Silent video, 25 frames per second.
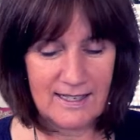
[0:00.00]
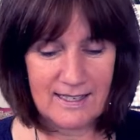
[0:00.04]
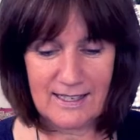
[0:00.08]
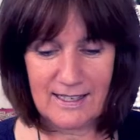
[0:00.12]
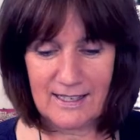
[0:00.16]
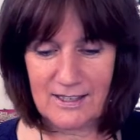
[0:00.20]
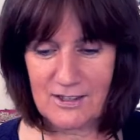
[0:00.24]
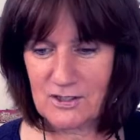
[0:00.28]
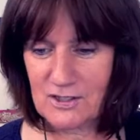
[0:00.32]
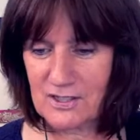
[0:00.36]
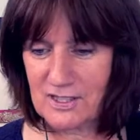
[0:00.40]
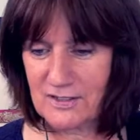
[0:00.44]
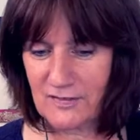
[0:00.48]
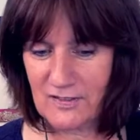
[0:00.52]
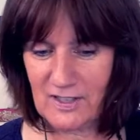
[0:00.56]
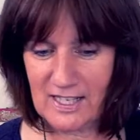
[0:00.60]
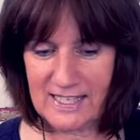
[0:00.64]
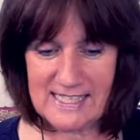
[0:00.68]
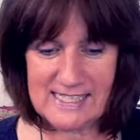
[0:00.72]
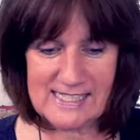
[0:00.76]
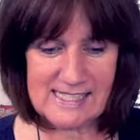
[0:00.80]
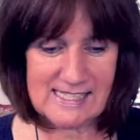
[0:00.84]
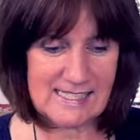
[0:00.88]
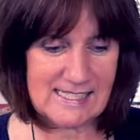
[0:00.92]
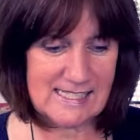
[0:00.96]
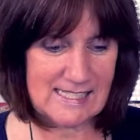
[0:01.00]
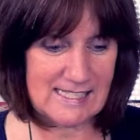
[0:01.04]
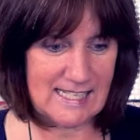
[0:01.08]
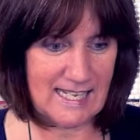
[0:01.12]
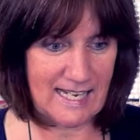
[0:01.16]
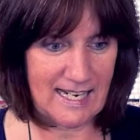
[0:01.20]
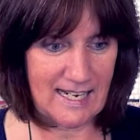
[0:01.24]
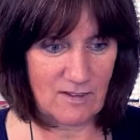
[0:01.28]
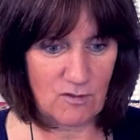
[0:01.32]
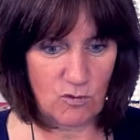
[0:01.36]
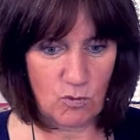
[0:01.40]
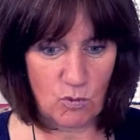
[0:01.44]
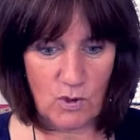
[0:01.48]
Other devices, they
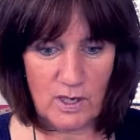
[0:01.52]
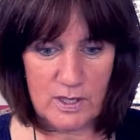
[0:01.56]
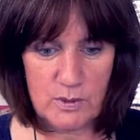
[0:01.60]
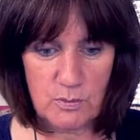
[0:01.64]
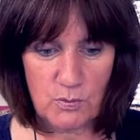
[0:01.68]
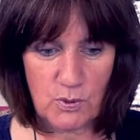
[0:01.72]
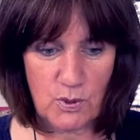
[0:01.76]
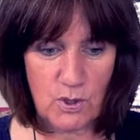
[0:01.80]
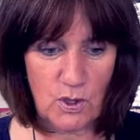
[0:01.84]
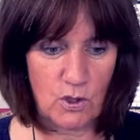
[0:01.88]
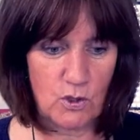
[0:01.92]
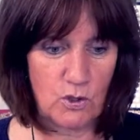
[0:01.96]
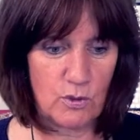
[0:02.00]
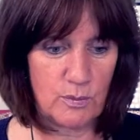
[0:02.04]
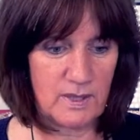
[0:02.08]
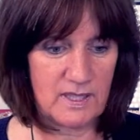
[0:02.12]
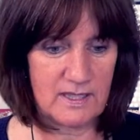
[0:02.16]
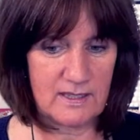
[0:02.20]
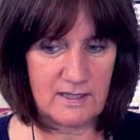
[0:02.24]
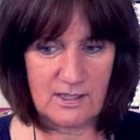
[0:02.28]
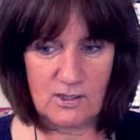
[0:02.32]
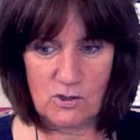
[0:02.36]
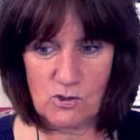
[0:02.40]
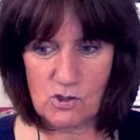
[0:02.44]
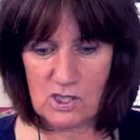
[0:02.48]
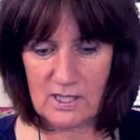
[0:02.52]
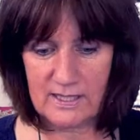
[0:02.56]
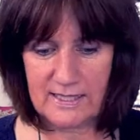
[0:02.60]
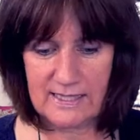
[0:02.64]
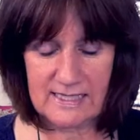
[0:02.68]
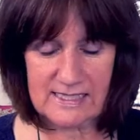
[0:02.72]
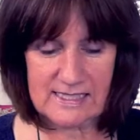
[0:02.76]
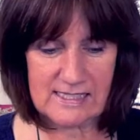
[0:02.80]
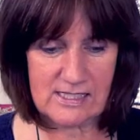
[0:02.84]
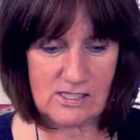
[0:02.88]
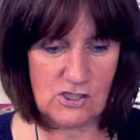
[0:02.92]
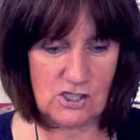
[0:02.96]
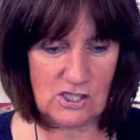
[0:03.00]
have one probe and usually
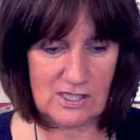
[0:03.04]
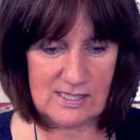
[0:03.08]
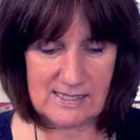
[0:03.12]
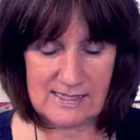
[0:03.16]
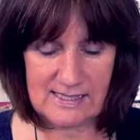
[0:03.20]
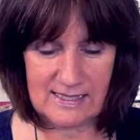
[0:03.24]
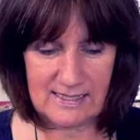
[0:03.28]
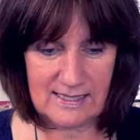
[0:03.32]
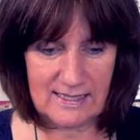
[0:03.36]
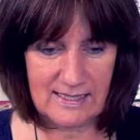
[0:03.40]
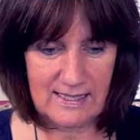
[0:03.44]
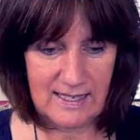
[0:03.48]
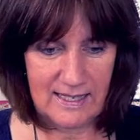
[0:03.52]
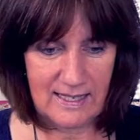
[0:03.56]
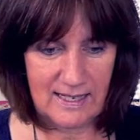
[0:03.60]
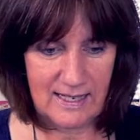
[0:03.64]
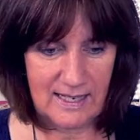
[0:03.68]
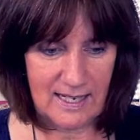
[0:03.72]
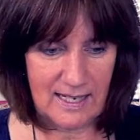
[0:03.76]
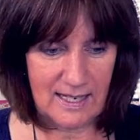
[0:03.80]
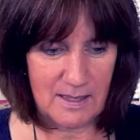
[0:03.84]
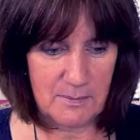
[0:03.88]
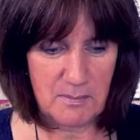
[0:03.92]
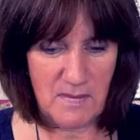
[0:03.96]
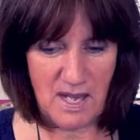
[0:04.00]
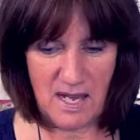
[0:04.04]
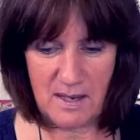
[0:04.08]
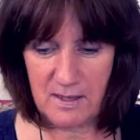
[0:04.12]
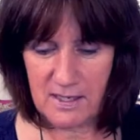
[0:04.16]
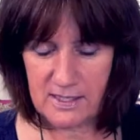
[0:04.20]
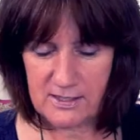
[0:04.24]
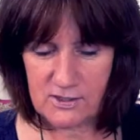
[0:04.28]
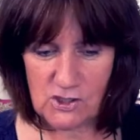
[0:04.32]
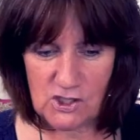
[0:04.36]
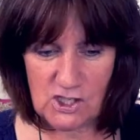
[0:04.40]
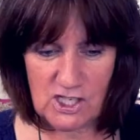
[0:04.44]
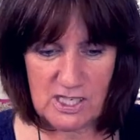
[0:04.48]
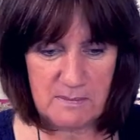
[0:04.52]
it's just a
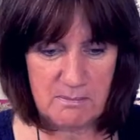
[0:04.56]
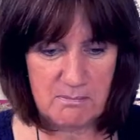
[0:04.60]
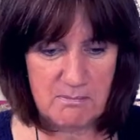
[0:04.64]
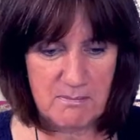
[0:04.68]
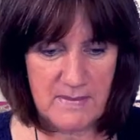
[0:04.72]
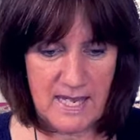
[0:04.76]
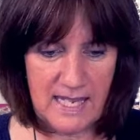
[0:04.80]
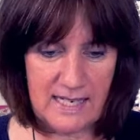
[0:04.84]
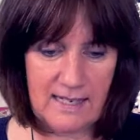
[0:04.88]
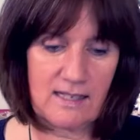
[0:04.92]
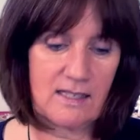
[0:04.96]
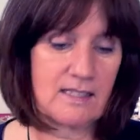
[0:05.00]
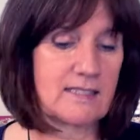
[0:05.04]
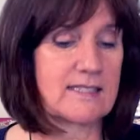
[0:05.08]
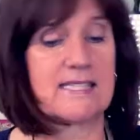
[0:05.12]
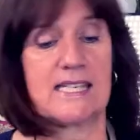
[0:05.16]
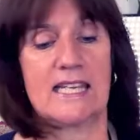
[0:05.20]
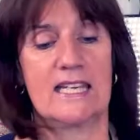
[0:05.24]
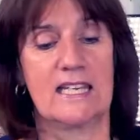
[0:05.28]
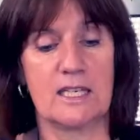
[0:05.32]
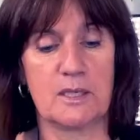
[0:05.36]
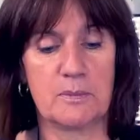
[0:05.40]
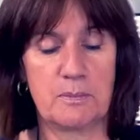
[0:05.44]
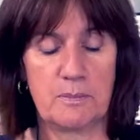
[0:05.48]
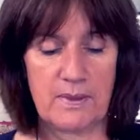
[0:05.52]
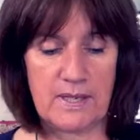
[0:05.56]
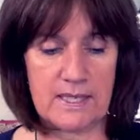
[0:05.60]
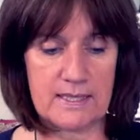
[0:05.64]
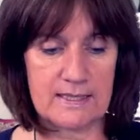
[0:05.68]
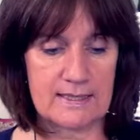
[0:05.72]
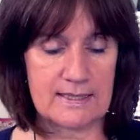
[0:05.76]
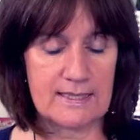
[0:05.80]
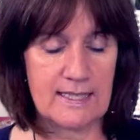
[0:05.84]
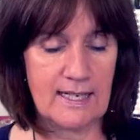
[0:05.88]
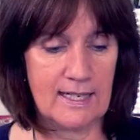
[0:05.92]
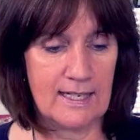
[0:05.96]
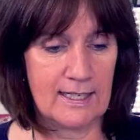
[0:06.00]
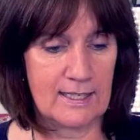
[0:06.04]
cheap metal tip,
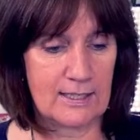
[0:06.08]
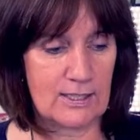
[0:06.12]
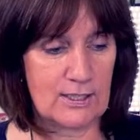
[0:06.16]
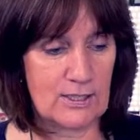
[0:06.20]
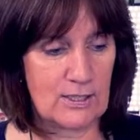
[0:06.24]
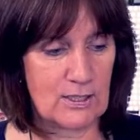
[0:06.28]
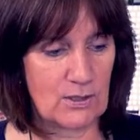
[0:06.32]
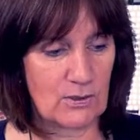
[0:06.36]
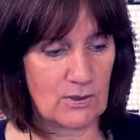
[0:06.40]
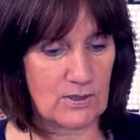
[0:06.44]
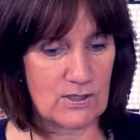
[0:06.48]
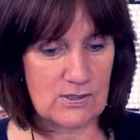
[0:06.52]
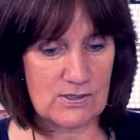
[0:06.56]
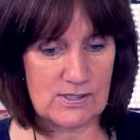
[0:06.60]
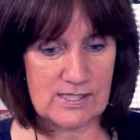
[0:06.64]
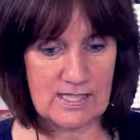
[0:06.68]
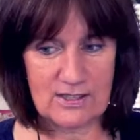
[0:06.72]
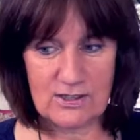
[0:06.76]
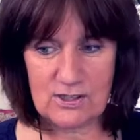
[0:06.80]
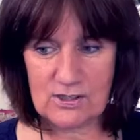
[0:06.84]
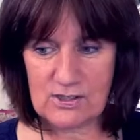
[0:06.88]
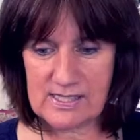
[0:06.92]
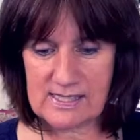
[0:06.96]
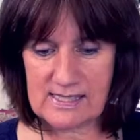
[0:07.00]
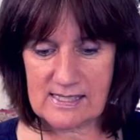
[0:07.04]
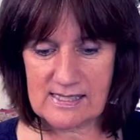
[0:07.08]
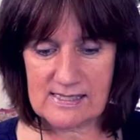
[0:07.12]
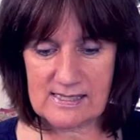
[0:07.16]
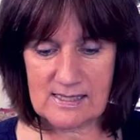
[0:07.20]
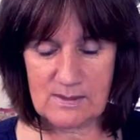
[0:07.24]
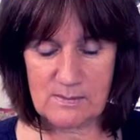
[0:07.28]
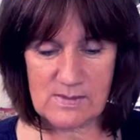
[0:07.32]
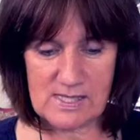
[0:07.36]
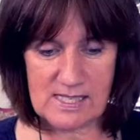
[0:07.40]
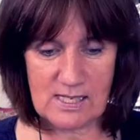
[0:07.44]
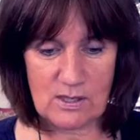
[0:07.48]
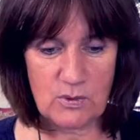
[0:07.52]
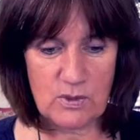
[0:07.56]
and you know, there's other
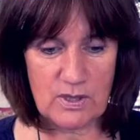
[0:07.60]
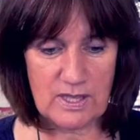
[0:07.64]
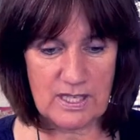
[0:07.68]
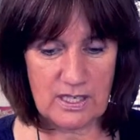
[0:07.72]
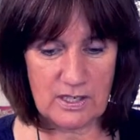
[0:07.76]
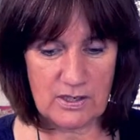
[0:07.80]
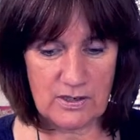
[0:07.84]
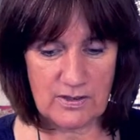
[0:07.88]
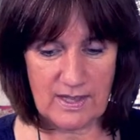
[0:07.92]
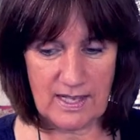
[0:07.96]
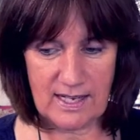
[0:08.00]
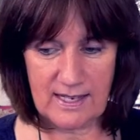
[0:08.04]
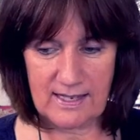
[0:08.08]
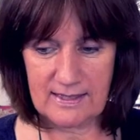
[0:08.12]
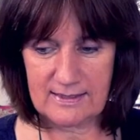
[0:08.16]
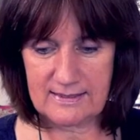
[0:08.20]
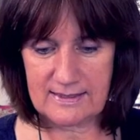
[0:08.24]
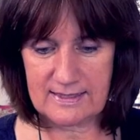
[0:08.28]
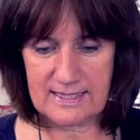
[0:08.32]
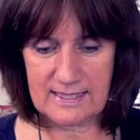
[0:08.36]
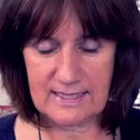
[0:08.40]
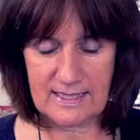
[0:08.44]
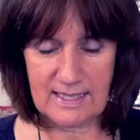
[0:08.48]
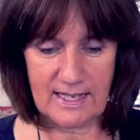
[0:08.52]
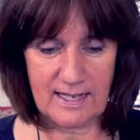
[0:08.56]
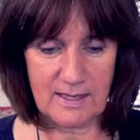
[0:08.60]
systems out there that